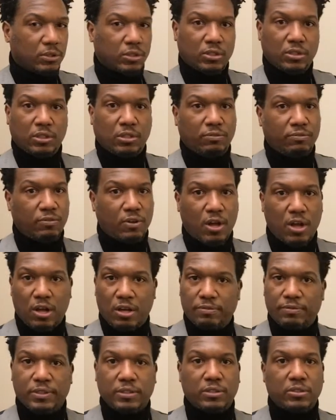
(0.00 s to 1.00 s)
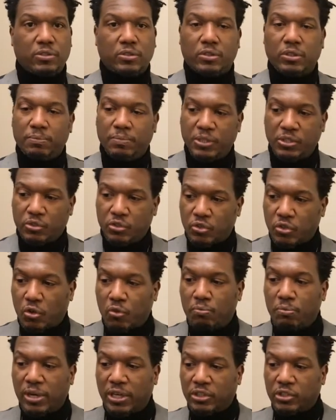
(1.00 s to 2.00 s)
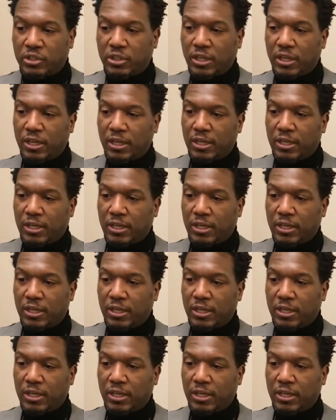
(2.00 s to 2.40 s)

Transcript: just evolve, and there's going to be so much